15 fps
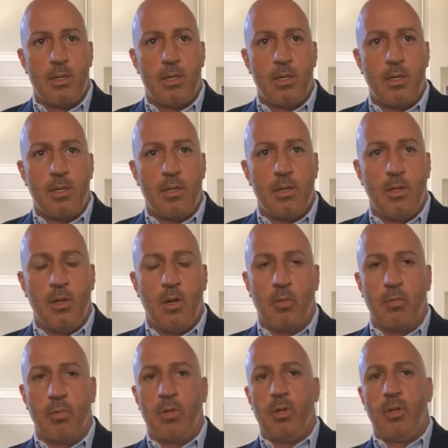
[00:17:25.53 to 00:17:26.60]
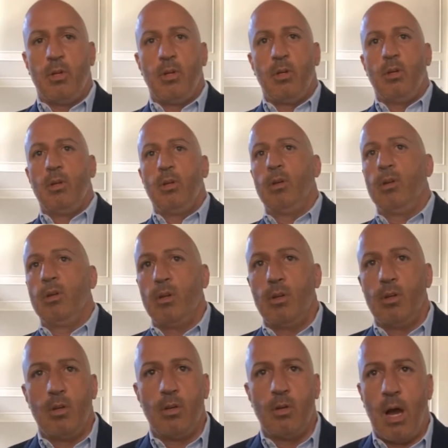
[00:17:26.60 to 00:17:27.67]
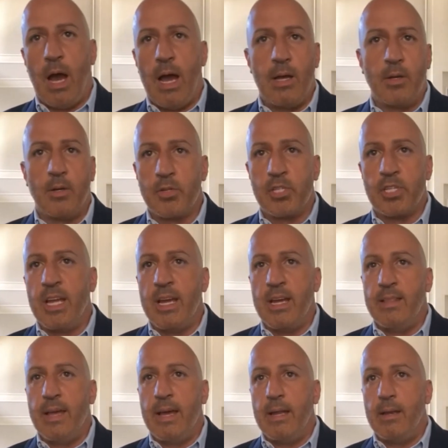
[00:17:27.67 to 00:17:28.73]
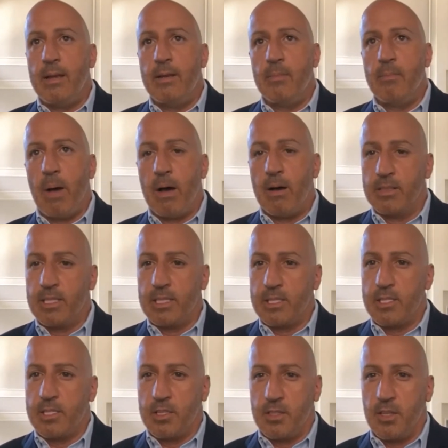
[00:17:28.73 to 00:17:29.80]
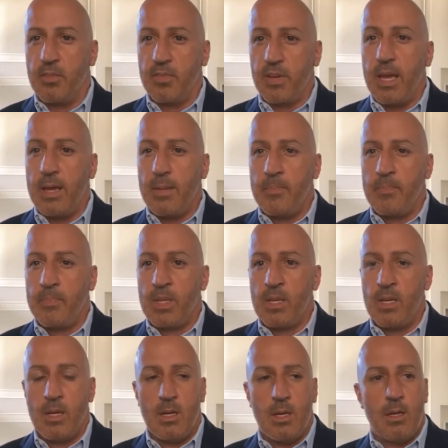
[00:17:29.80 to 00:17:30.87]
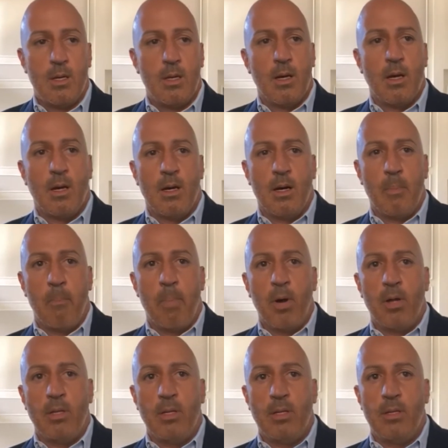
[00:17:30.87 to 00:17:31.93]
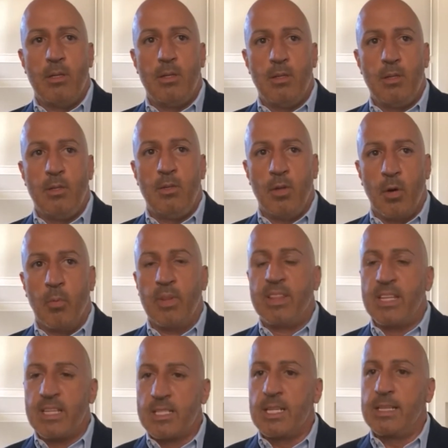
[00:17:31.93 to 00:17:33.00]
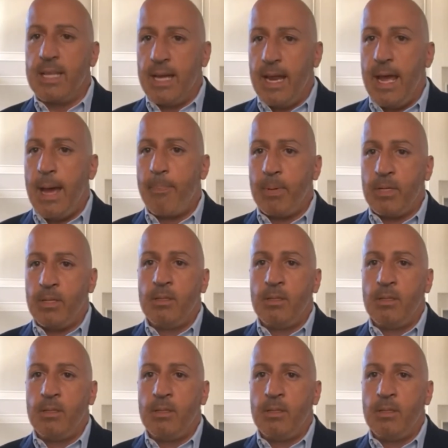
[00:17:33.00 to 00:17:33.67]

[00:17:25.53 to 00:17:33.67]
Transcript: you know, I understand that politics is a tough game, but, you know, when things like that happen,